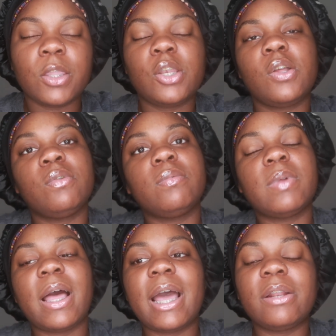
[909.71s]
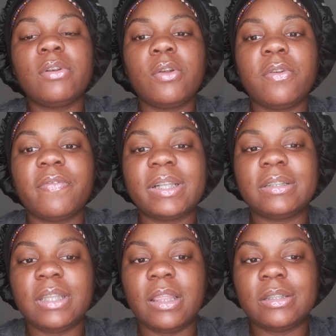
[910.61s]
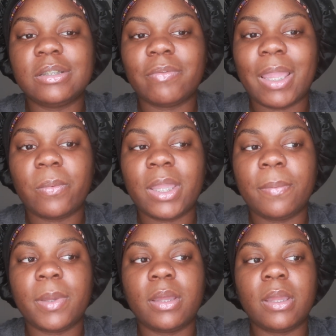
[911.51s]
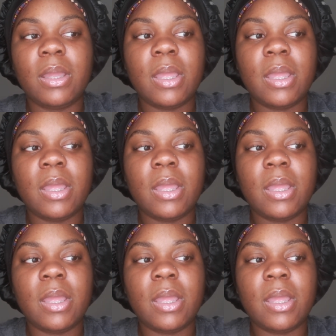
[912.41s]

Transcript: you know I don't know if I see this the right way, but